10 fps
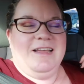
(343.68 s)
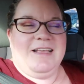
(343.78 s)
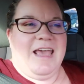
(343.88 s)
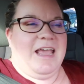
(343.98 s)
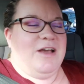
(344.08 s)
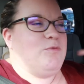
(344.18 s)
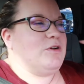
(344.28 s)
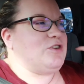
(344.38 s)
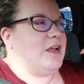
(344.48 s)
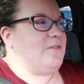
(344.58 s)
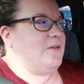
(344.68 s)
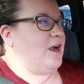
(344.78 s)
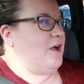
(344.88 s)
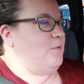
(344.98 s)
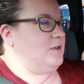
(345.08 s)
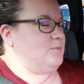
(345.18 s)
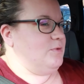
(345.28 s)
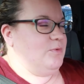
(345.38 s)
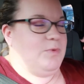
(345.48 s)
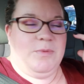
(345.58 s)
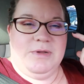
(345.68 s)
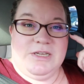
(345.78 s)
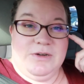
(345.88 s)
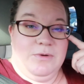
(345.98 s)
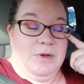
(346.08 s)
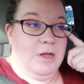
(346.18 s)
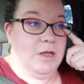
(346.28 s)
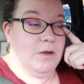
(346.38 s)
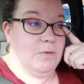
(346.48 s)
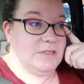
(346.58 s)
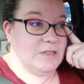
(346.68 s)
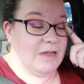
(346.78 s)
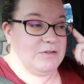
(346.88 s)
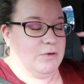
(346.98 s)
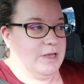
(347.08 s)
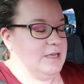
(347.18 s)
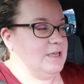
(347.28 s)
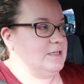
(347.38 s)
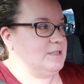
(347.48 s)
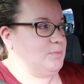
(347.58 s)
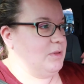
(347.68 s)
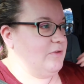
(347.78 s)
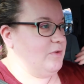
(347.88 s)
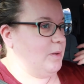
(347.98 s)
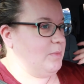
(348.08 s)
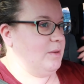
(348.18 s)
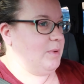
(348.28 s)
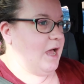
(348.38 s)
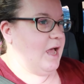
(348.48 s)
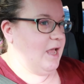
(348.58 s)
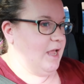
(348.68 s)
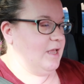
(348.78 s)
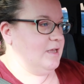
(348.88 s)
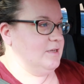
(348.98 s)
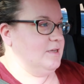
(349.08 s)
Okay, we're trying to figure out what what we do. We still have to go get his beloved pumpkin pie.